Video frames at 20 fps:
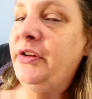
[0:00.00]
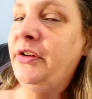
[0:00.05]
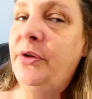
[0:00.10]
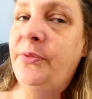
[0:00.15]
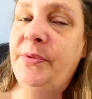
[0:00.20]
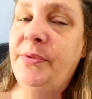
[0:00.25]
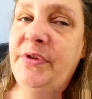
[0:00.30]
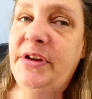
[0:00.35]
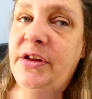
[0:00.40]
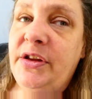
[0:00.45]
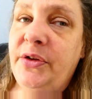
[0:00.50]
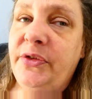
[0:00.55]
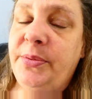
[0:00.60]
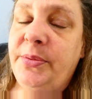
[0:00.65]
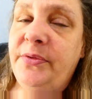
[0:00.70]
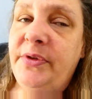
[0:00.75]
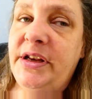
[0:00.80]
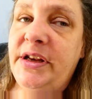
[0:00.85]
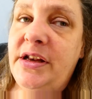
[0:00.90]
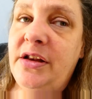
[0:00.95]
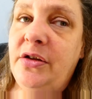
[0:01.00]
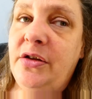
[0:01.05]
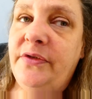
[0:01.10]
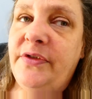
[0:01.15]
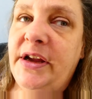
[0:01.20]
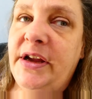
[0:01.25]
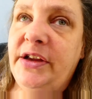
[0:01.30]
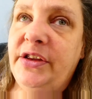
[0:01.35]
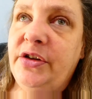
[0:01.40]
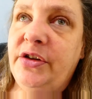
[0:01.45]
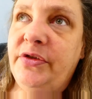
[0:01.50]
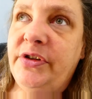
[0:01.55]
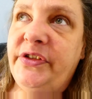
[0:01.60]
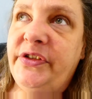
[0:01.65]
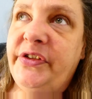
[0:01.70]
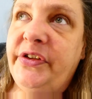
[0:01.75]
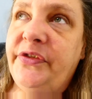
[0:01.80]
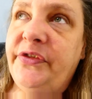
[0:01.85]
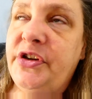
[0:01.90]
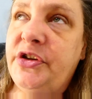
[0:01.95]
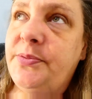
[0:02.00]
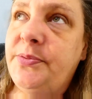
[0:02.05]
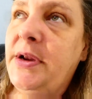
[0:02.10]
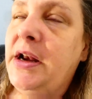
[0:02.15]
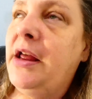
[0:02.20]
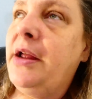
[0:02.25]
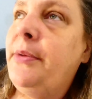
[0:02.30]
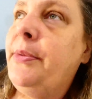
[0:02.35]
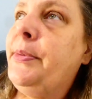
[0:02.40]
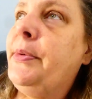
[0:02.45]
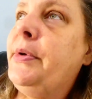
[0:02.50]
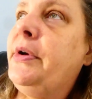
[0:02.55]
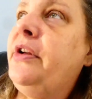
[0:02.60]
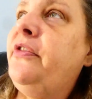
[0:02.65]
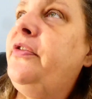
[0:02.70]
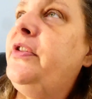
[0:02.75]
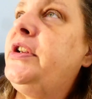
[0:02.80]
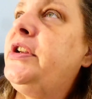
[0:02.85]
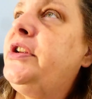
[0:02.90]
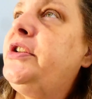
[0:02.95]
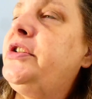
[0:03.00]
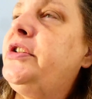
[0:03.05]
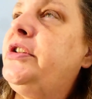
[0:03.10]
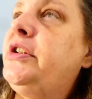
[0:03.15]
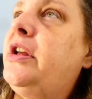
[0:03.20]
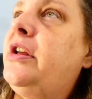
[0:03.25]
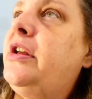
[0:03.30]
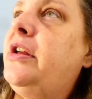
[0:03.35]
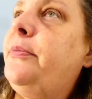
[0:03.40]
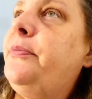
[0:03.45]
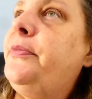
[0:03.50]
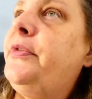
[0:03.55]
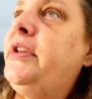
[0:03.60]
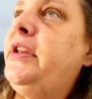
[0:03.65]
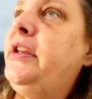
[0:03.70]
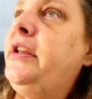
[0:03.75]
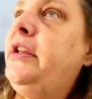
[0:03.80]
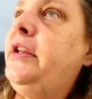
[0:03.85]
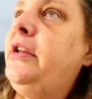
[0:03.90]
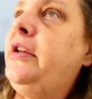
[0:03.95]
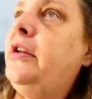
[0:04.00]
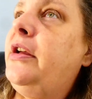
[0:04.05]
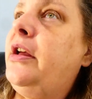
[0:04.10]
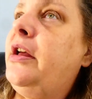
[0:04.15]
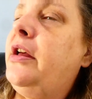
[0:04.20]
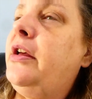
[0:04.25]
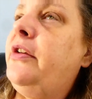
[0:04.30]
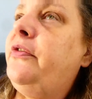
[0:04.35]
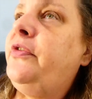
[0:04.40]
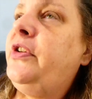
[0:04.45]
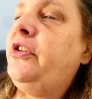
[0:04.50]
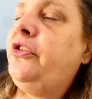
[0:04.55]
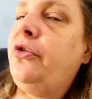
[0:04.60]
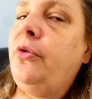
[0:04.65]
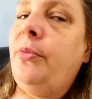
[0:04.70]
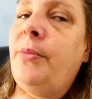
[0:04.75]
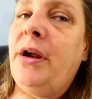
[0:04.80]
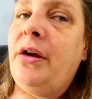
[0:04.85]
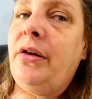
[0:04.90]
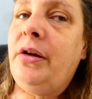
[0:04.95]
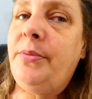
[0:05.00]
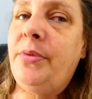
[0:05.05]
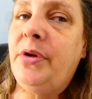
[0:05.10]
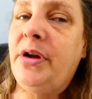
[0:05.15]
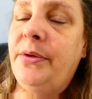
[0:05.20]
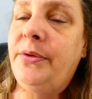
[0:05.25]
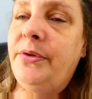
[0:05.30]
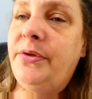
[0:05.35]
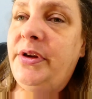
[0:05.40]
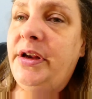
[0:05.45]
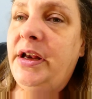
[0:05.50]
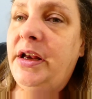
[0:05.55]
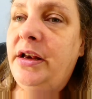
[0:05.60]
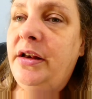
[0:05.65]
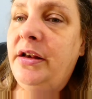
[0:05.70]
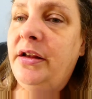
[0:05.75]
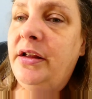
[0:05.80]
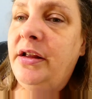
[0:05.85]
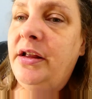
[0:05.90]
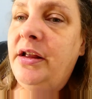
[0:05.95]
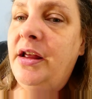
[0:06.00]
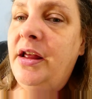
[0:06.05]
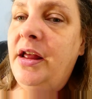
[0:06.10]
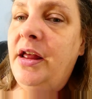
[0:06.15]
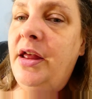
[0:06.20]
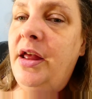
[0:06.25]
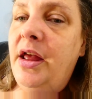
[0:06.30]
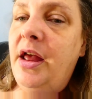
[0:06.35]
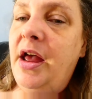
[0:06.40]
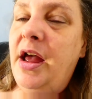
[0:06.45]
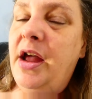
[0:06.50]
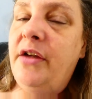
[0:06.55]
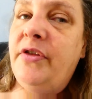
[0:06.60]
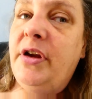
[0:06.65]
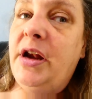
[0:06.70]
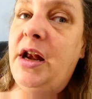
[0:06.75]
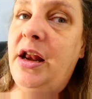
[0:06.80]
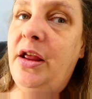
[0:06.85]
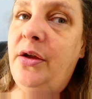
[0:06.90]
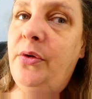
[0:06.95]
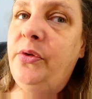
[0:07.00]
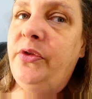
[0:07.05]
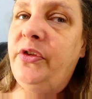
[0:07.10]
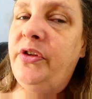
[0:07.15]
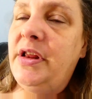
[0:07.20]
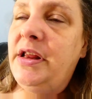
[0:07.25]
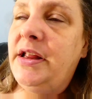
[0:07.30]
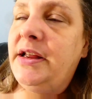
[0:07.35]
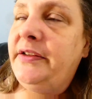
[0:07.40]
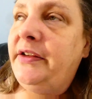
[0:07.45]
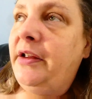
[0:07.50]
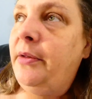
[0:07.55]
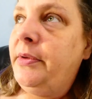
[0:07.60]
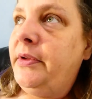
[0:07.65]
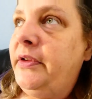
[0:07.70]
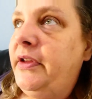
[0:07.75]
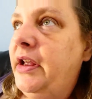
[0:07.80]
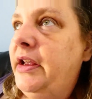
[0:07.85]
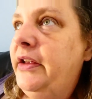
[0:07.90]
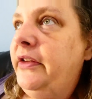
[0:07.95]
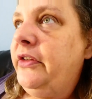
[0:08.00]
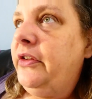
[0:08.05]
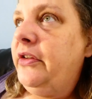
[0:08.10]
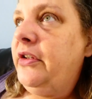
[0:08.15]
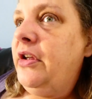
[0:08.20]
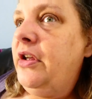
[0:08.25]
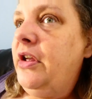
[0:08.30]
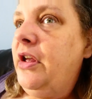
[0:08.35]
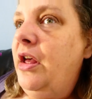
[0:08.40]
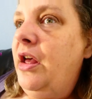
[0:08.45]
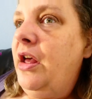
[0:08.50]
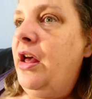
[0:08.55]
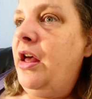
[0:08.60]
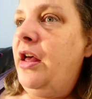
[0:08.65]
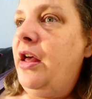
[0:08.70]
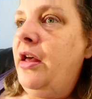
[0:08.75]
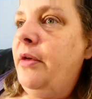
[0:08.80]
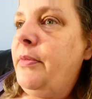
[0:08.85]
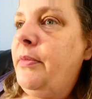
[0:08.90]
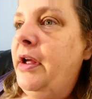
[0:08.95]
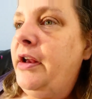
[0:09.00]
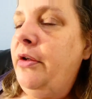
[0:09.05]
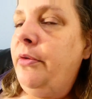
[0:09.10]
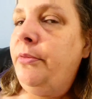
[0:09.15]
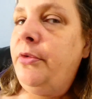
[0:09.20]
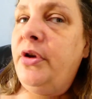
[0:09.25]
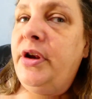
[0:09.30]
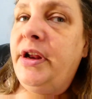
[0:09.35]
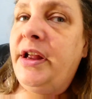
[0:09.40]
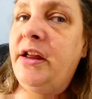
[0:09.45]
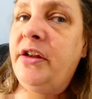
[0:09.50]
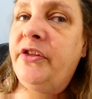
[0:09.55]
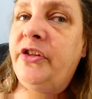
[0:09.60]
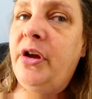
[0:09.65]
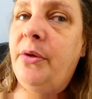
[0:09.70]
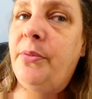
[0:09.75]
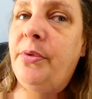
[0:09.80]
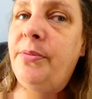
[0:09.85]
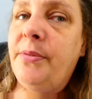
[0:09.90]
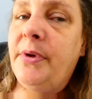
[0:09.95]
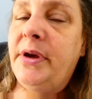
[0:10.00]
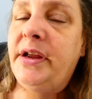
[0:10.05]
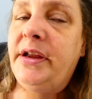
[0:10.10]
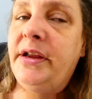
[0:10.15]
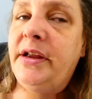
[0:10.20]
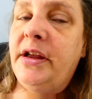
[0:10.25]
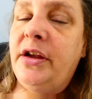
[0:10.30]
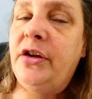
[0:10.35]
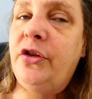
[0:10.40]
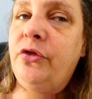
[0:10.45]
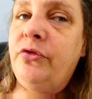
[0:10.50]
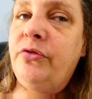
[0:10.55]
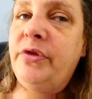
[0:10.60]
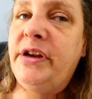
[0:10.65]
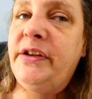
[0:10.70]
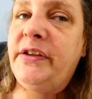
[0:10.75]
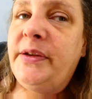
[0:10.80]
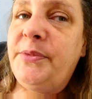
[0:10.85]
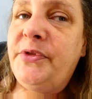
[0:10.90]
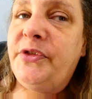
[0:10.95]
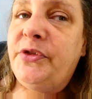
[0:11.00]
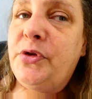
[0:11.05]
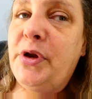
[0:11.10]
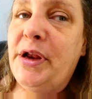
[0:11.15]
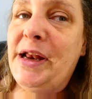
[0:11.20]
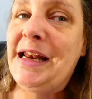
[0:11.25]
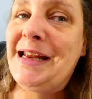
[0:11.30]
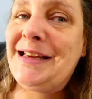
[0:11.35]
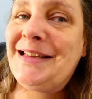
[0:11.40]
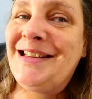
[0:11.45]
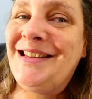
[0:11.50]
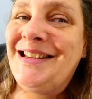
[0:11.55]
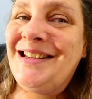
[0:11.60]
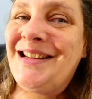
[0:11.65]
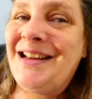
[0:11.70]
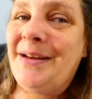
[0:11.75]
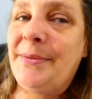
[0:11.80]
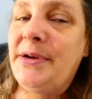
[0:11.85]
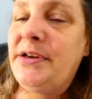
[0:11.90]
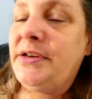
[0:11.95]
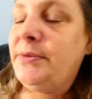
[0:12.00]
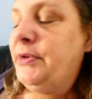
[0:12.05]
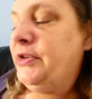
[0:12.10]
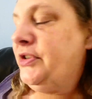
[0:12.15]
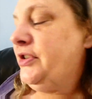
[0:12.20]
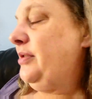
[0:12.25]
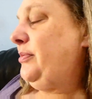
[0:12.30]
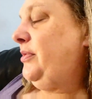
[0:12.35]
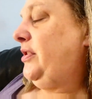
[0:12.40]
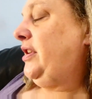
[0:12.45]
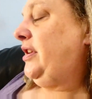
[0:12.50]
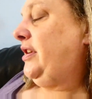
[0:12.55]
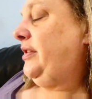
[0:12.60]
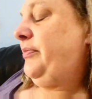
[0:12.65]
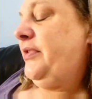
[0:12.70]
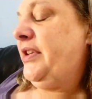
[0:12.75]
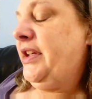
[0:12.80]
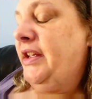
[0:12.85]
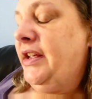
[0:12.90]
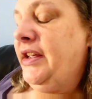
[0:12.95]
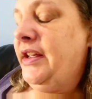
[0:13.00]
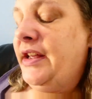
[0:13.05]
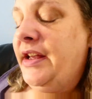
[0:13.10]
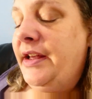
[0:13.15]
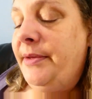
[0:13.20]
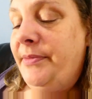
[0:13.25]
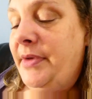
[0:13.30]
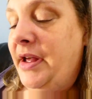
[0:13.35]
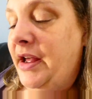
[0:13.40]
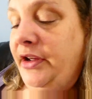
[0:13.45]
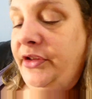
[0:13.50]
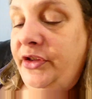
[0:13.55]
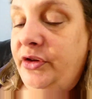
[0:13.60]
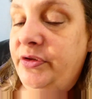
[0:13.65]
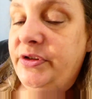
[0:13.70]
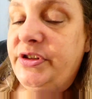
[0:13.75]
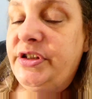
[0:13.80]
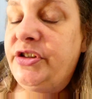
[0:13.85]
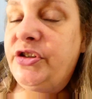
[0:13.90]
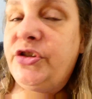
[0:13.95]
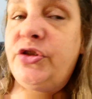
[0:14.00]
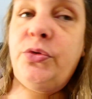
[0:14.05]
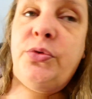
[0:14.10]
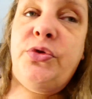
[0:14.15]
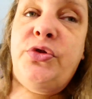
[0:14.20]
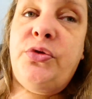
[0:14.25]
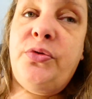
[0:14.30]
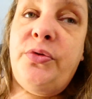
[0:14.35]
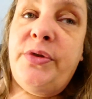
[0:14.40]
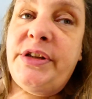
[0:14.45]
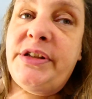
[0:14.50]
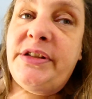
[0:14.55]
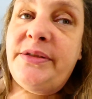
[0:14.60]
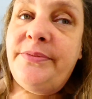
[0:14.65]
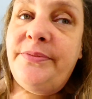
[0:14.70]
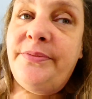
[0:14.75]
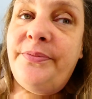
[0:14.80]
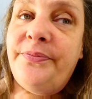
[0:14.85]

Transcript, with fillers: I've been reading those. I've been reading a lot of Agatha Christie. I finished my library book. I finished um, the uh, fictional Marilyn book I was reading. I've read loads in the last couple of days. Um, I know I'm not going to catch up with my uh, Goodreads. I'm just trying to lessen the damage because some of the the um, Agatha Christie's are short stories,